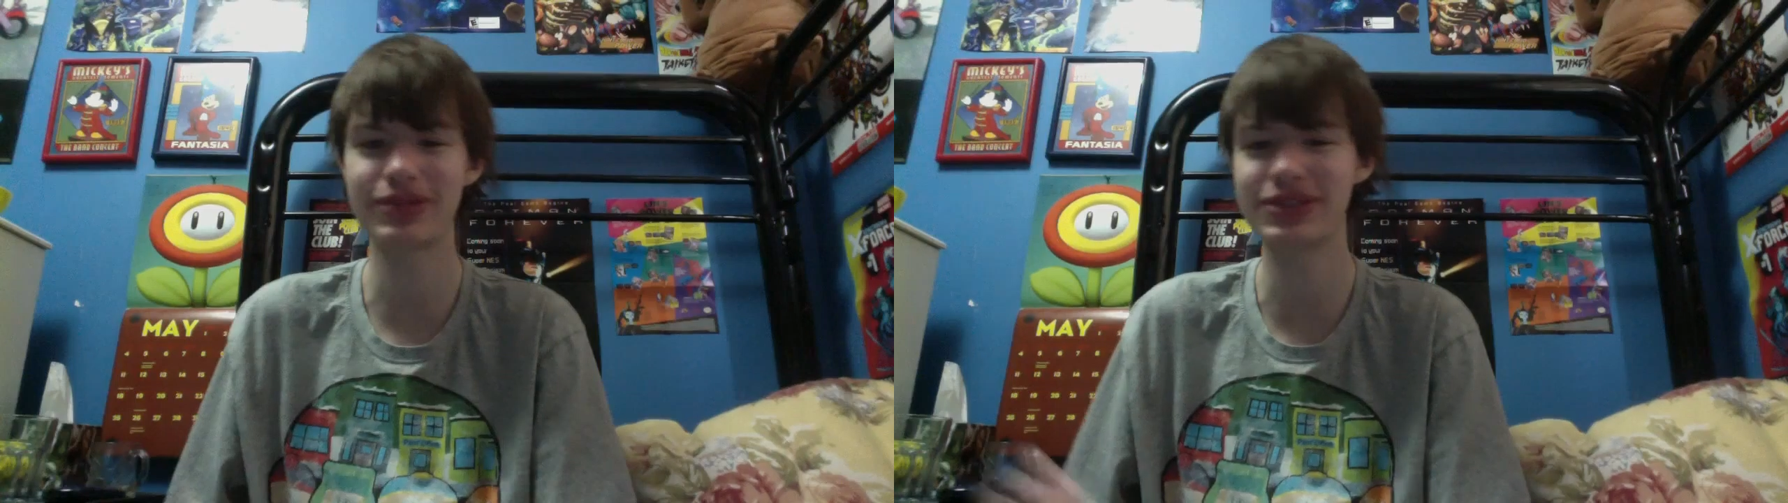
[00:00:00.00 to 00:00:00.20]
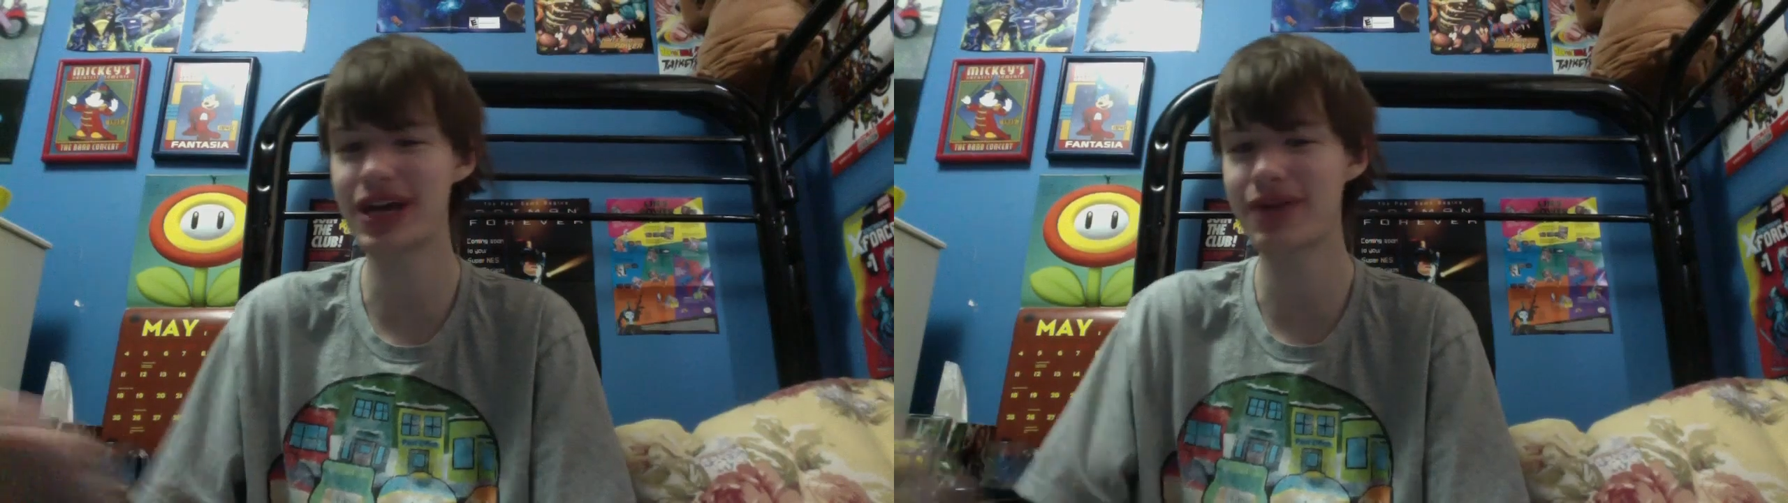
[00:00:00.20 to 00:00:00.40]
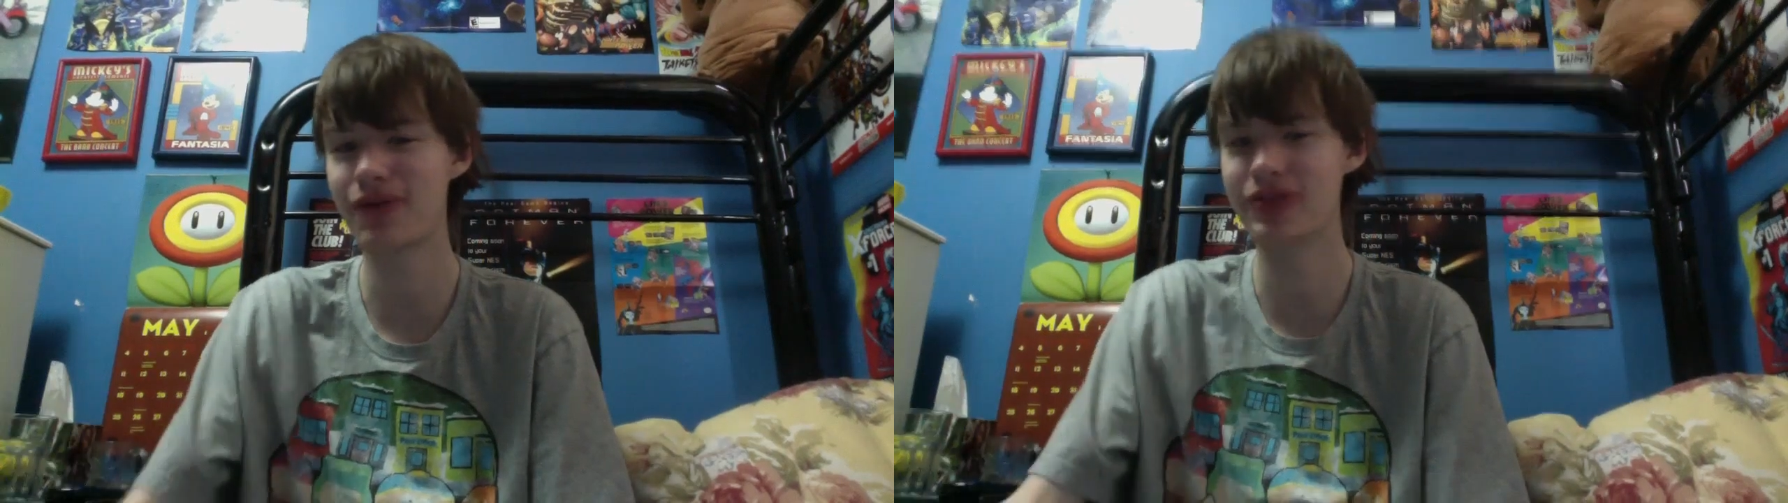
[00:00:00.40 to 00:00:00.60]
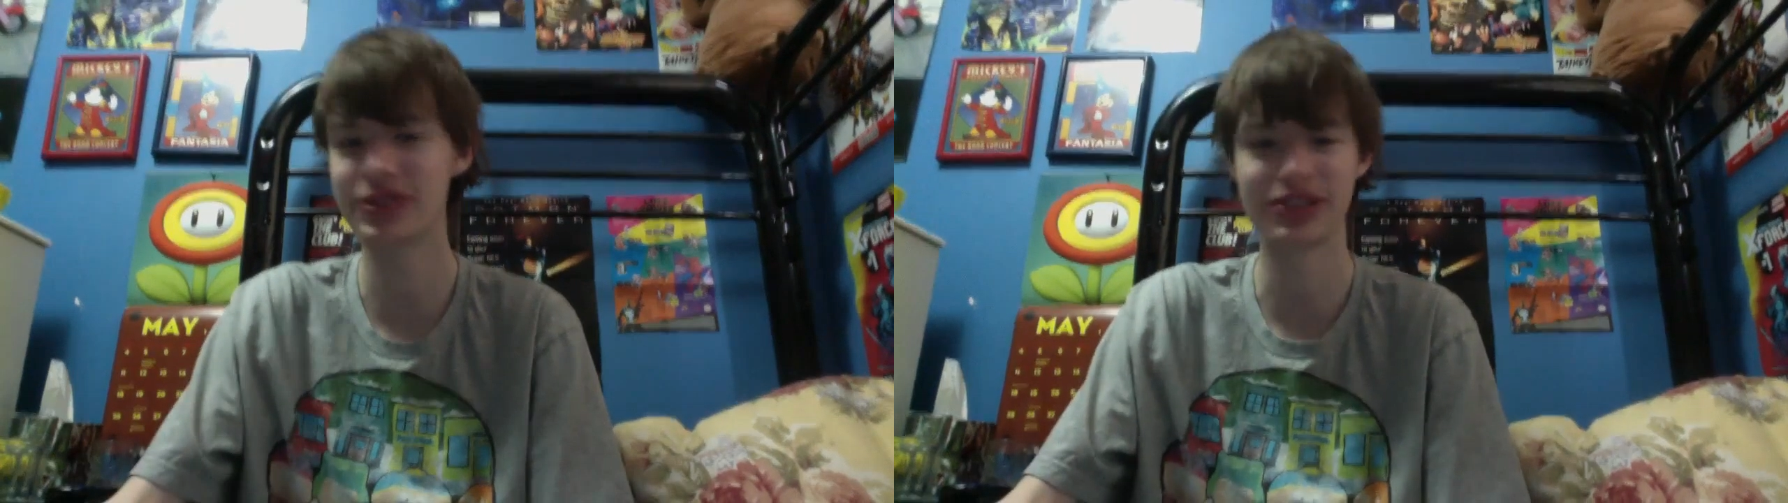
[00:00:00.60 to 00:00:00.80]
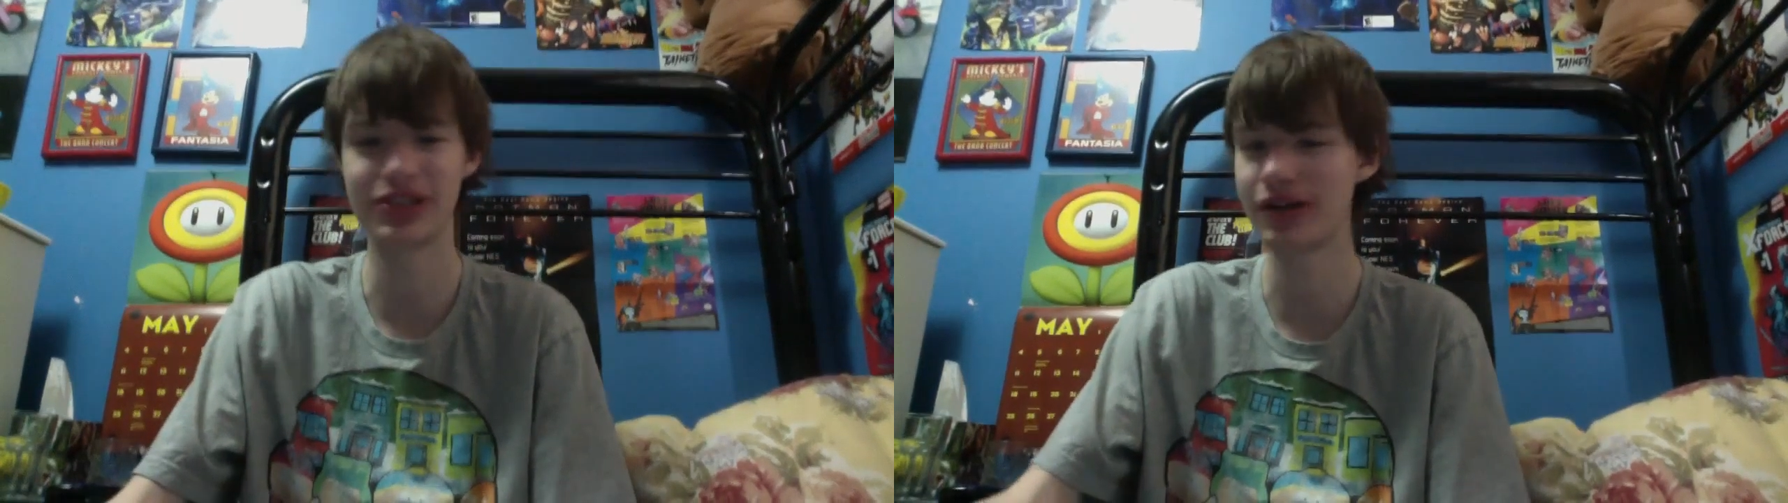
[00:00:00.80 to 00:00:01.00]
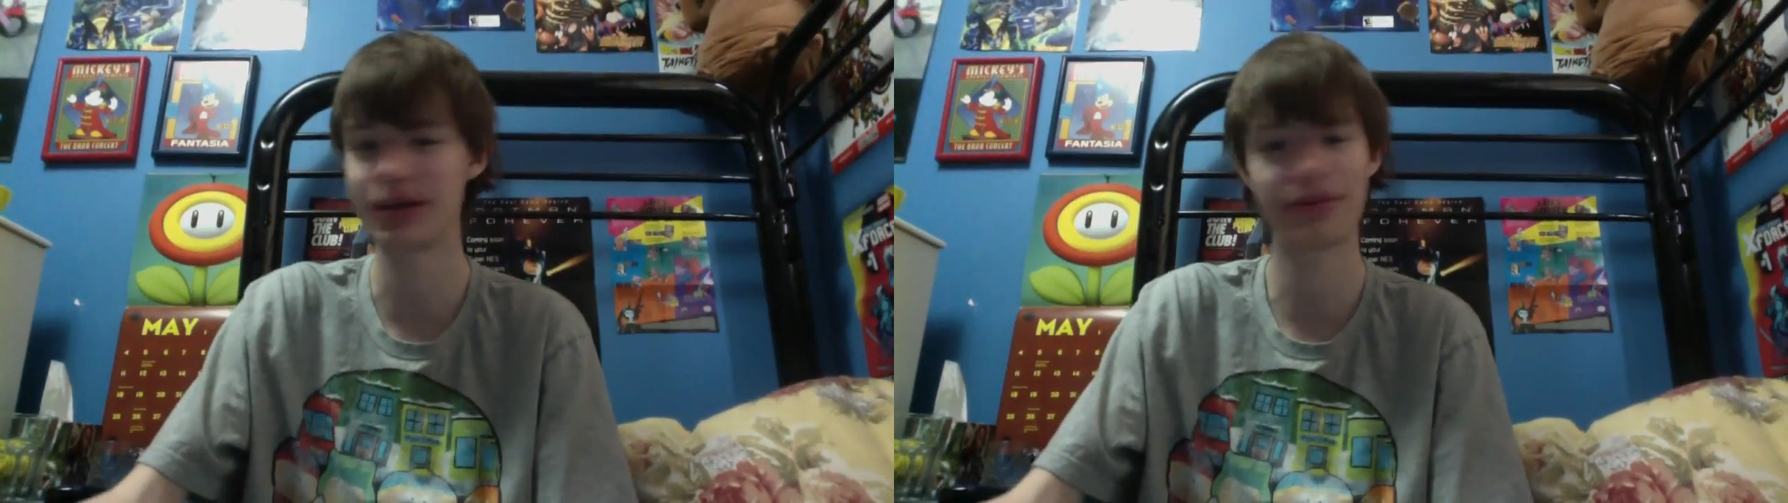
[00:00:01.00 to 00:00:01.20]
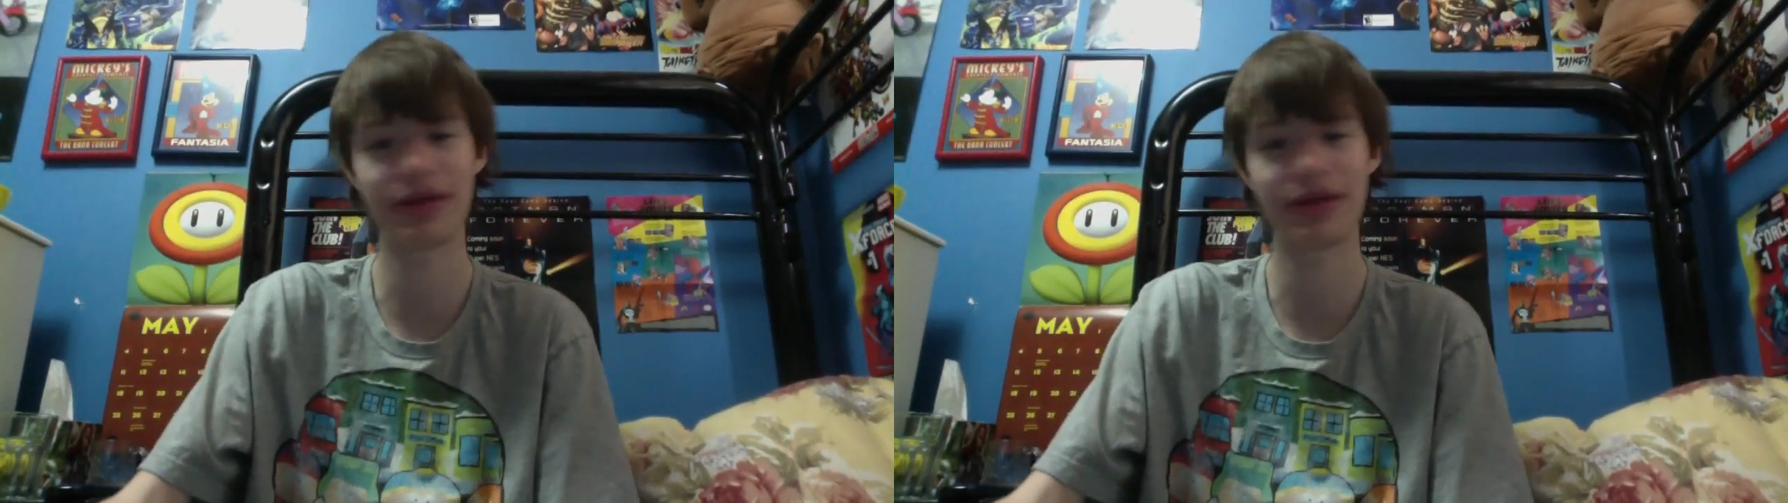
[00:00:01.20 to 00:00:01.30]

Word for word: Zach Morris as a child. I'm not